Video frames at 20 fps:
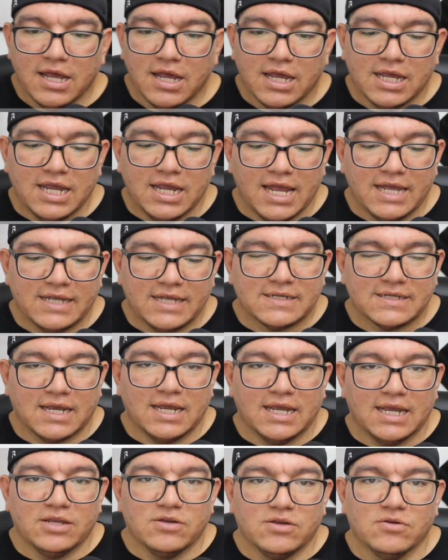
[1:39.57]
He has
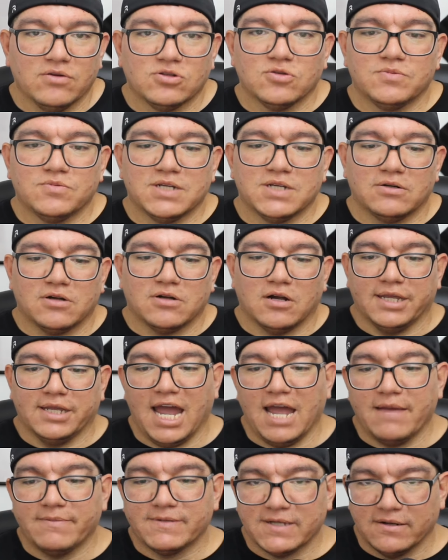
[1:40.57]
a YouTube channel called
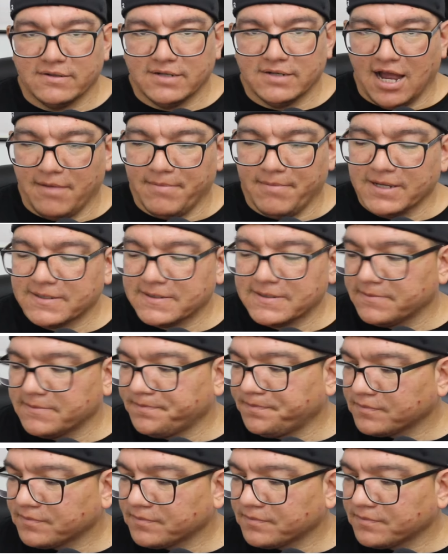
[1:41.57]
Capps on Comics.